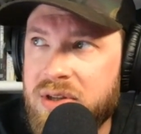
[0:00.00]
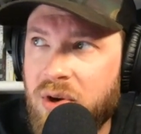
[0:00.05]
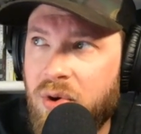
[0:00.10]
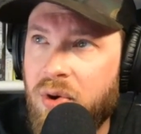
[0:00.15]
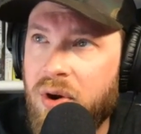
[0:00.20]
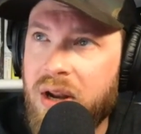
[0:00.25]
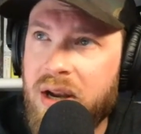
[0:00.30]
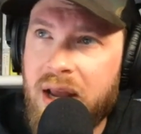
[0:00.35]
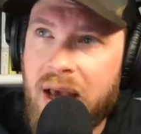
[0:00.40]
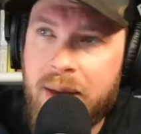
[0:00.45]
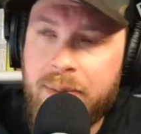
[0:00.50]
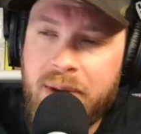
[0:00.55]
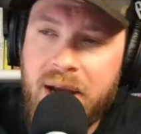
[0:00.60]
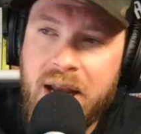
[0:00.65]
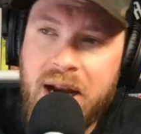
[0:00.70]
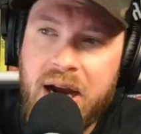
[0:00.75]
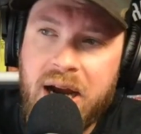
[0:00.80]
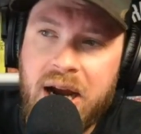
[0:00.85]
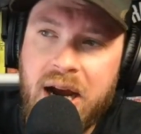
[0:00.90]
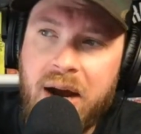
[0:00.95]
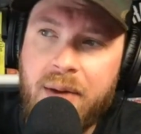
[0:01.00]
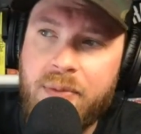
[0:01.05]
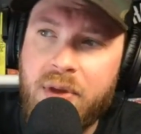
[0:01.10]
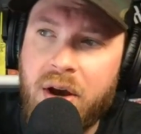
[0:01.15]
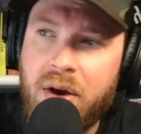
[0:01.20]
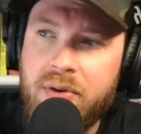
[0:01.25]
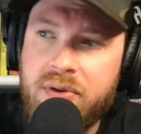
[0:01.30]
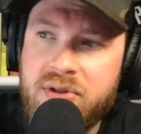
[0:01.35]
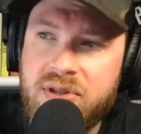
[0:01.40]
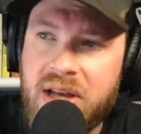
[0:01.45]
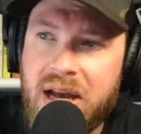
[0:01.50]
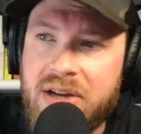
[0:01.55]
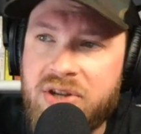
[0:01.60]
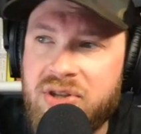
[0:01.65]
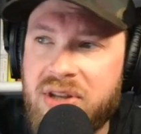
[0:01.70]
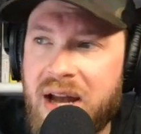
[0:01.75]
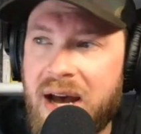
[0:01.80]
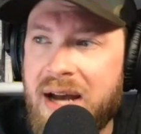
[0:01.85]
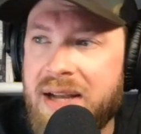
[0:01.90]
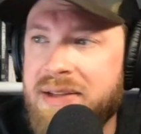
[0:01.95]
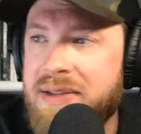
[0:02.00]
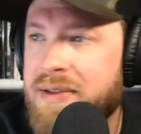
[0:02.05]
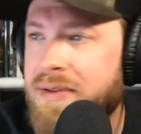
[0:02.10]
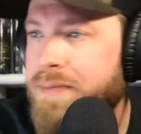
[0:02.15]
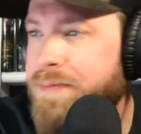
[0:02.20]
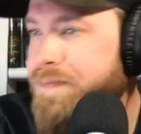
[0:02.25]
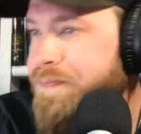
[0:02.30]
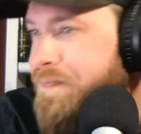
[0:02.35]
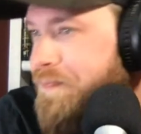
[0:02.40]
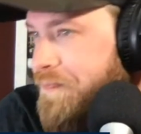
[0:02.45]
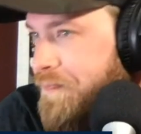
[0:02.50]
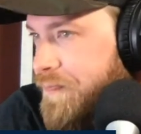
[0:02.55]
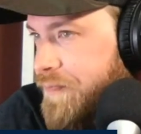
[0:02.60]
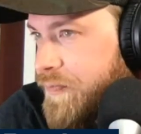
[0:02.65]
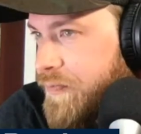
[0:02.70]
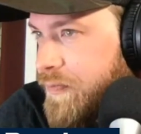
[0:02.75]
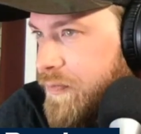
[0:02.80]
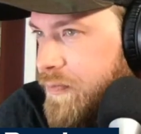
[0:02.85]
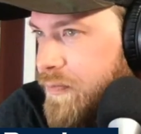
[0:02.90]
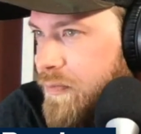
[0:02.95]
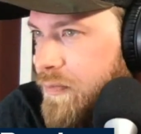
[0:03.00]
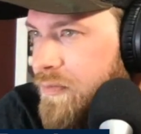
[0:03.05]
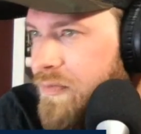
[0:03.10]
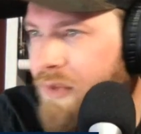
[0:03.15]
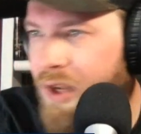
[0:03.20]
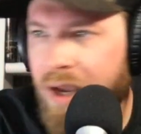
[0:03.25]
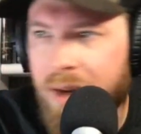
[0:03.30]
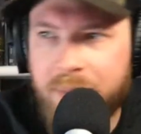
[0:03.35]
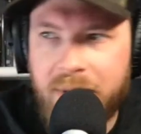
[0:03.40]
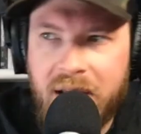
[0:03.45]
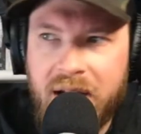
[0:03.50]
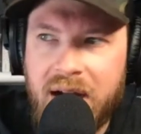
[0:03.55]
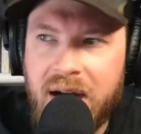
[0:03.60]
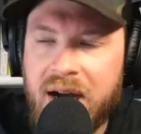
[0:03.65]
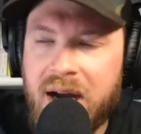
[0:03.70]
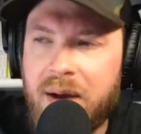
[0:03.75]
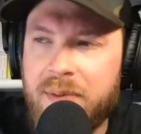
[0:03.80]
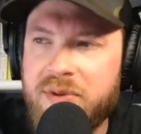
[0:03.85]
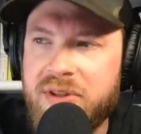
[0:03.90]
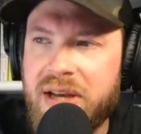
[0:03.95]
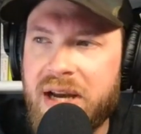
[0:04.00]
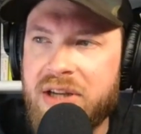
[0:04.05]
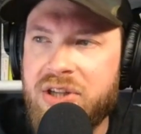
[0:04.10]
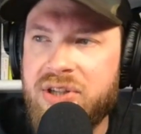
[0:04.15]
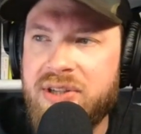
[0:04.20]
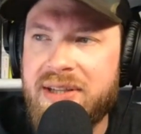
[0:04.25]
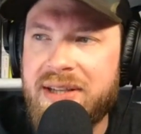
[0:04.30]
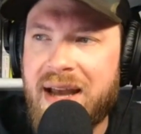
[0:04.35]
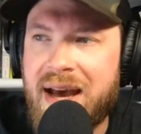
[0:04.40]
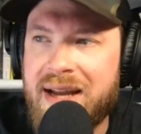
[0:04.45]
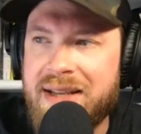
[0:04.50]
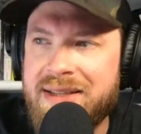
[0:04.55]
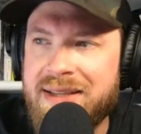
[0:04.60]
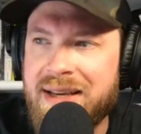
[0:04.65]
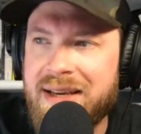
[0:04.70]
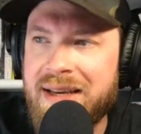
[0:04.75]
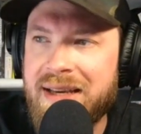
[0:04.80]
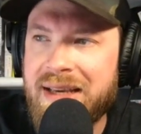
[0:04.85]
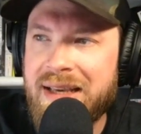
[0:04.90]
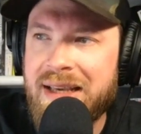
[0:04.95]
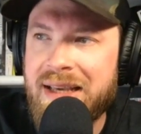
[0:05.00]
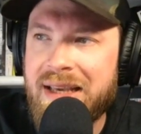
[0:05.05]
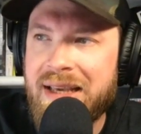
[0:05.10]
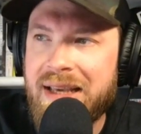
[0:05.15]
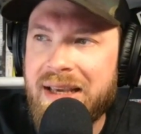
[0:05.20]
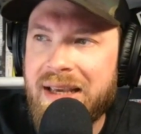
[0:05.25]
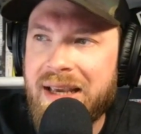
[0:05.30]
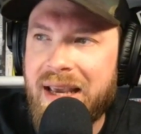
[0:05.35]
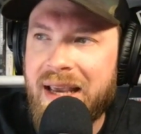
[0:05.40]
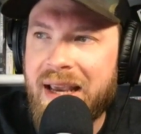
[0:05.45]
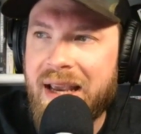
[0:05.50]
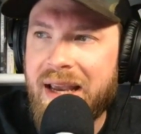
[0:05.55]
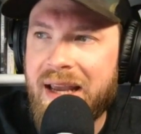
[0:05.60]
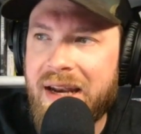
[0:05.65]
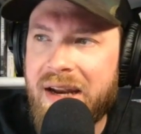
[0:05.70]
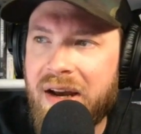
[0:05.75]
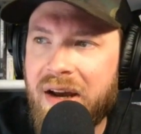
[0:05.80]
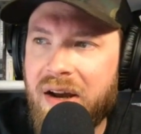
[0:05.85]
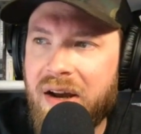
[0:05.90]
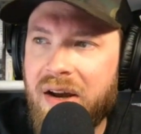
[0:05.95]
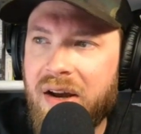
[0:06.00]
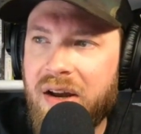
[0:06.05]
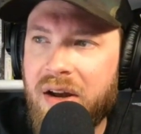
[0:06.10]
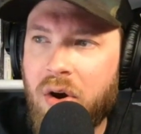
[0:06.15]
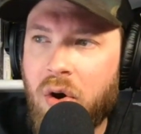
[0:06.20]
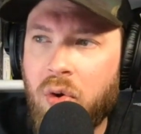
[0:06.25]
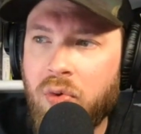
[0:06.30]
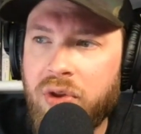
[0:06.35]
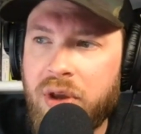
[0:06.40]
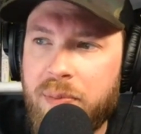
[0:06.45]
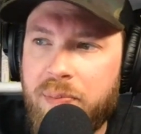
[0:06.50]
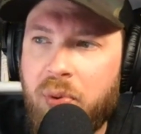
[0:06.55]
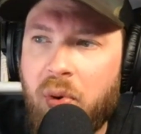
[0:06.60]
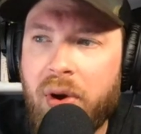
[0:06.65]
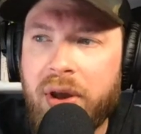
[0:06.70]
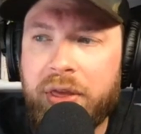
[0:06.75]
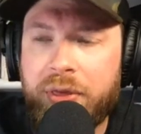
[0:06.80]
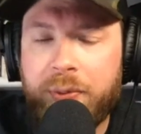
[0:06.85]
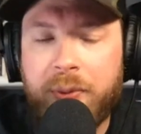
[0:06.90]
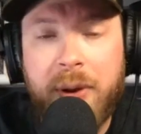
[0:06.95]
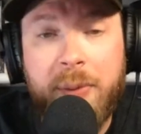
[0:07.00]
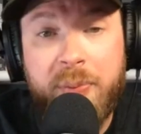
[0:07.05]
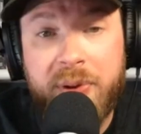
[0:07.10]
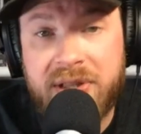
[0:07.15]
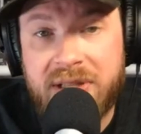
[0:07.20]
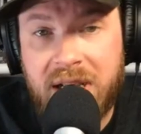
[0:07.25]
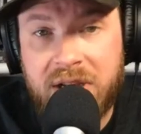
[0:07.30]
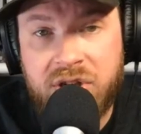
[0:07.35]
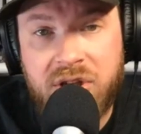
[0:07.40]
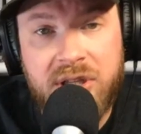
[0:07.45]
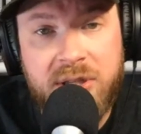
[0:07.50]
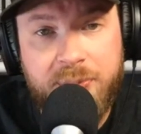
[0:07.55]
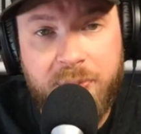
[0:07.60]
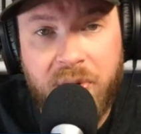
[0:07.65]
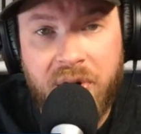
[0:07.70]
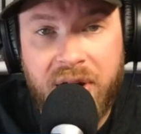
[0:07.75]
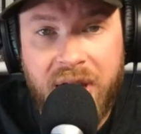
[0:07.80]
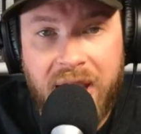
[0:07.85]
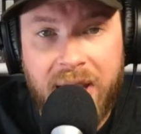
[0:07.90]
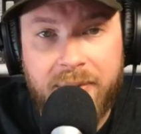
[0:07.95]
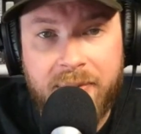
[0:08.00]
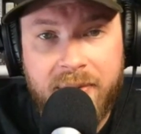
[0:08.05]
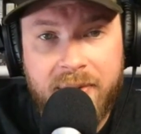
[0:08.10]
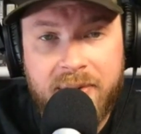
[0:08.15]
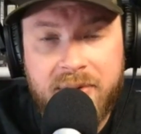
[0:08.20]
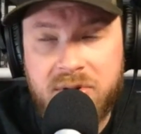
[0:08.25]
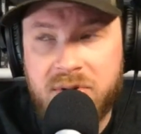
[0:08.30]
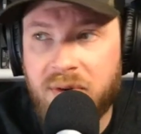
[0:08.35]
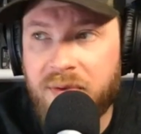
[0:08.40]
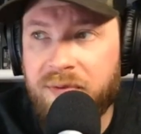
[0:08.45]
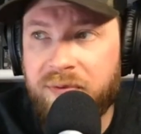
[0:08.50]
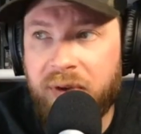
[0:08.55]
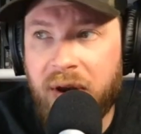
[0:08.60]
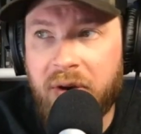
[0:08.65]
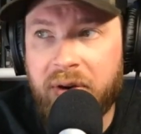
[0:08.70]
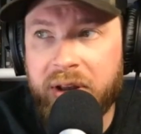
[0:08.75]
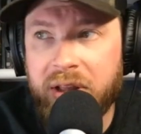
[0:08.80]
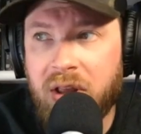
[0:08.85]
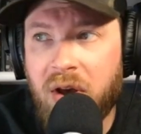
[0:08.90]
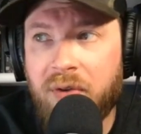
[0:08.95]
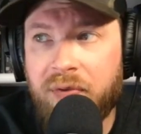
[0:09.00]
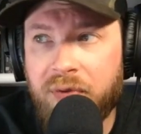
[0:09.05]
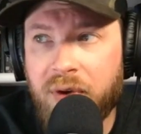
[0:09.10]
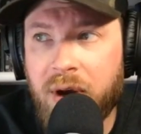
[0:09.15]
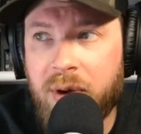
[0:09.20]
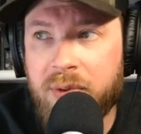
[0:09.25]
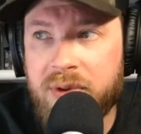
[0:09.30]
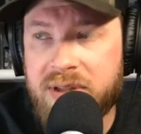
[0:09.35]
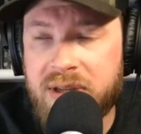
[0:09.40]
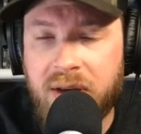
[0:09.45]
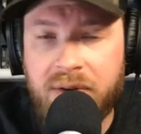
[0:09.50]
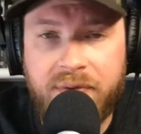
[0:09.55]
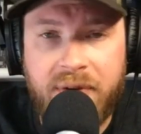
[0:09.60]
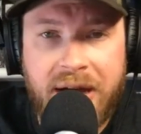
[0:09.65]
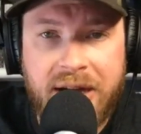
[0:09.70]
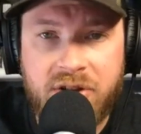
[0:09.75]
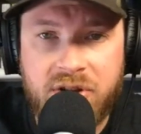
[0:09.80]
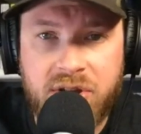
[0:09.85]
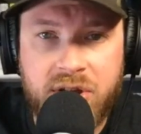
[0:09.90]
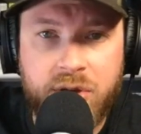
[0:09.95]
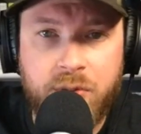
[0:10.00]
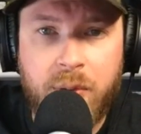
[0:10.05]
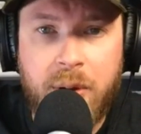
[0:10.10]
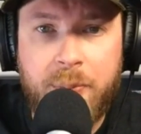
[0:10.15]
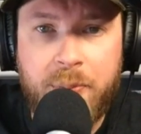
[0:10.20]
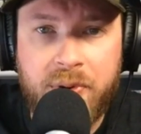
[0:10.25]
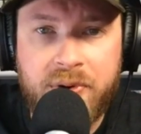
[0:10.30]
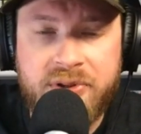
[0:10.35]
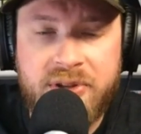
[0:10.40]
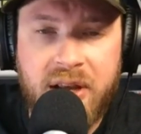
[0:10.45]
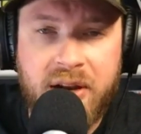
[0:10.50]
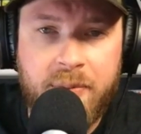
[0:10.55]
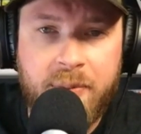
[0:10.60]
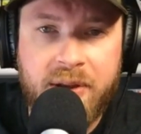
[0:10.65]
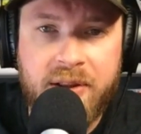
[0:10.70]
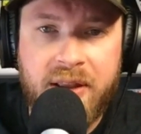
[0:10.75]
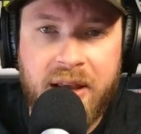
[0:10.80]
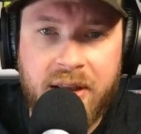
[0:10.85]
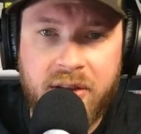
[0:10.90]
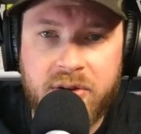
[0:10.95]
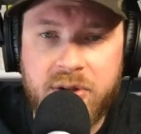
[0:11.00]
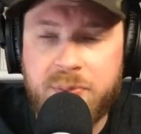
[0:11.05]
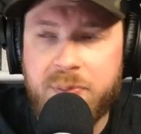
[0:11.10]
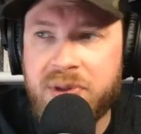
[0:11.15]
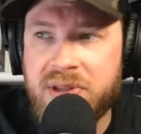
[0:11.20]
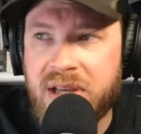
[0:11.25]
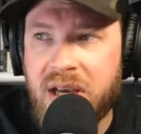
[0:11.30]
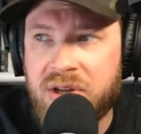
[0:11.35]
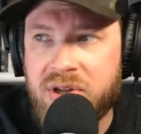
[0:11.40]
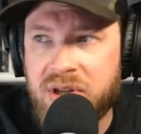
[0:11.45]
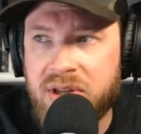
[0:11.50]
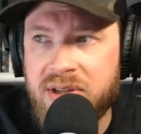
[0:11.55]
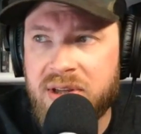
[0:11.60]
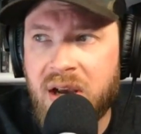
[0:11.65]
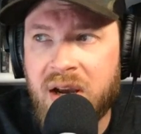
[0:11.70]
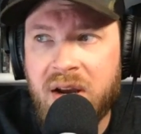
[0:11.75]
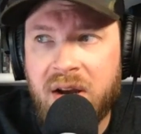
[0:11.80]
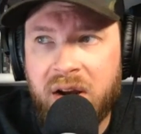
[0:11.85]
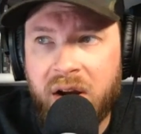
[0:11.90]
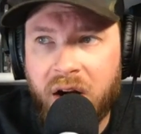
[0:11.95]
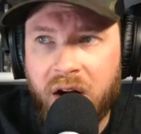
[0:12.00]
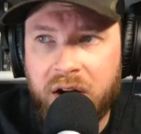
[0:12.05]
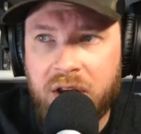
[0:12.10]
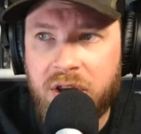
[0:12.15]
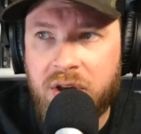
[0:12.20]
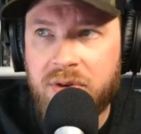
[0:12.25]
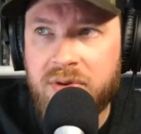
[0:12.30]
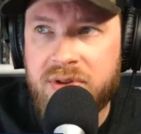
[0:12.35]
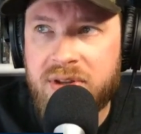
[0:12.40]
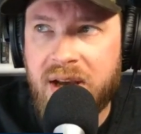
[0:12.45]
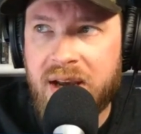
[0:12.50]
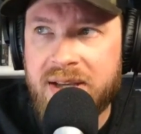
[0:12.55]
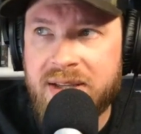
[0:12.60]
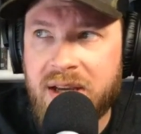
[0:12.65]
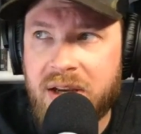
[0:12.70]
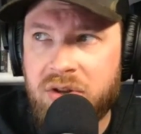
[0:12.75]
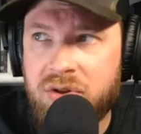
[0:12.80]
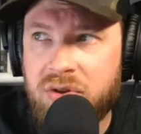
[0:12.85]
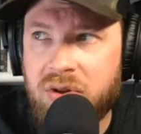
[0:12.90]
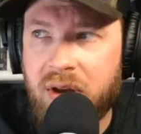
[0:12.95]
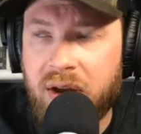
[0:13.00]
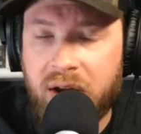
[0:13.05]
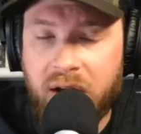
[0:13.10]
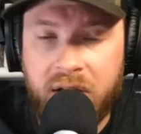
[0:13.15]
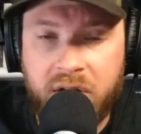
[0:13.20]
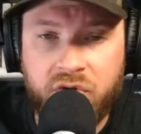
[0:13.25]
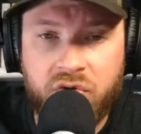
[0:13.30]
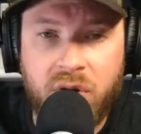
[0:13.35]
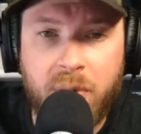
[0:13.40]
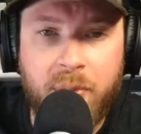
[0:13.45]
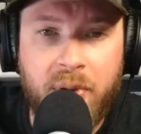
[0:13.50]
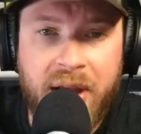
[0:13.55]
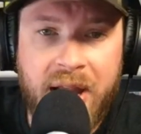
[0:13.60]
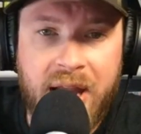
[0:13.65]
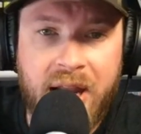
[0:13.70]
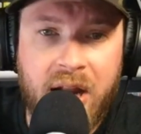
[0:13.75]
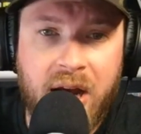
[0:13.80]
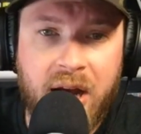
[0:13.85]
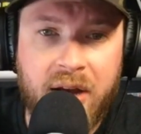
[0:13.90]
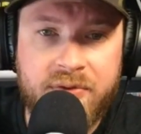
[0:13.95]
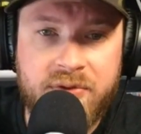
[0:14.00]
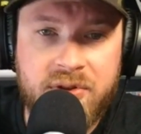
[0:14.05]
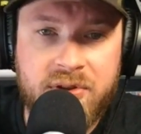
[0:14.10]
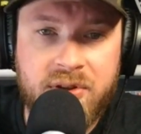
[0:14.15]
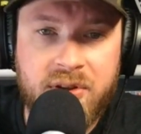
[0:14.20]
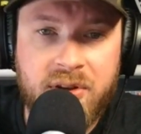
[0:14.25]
According to NBA.com, though, /stats, NBA.com/stats, in only 0.3 possessions per game. So very low frequency. In fact, just 3% of McDaniels' possessions are used in dribble handoffs.